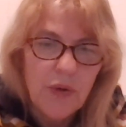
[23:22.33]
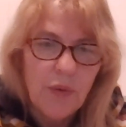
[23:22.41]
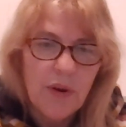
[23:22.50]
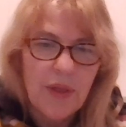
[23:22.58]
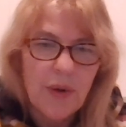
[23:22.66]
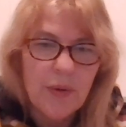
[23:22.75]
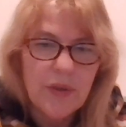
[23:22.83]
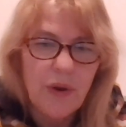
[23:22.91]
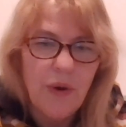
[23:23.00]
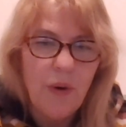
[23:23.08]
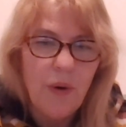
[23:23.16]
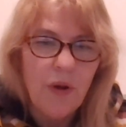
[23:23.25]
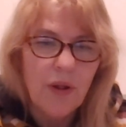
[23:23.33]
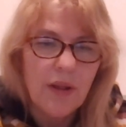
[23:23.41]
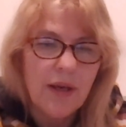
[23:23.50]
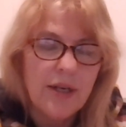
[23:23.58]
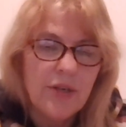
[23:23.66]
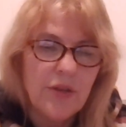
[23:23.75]
where there was a hole
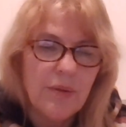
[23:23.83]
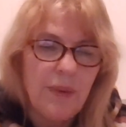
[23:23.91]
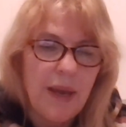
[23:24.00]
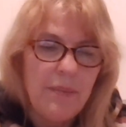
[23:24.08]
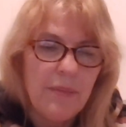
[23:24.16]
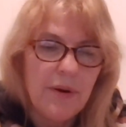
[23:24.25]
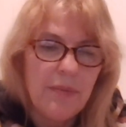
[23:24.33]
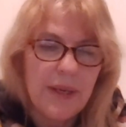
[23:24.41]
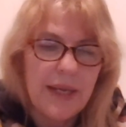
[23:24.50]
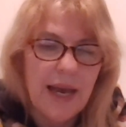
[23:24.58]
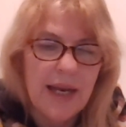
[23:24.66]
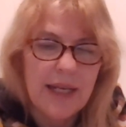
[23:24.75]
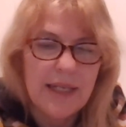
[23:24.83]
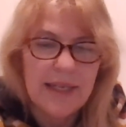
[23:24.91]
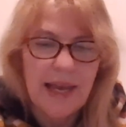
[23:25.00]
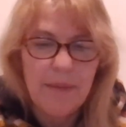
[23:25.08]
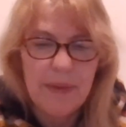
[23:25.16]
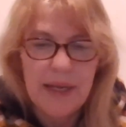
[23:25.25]
under the paper and began
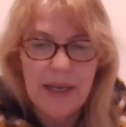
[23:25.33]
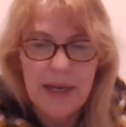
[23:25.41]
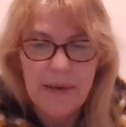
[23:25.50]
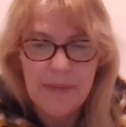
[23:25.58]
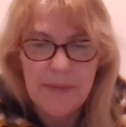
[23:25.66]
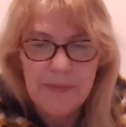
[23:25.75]
examining it.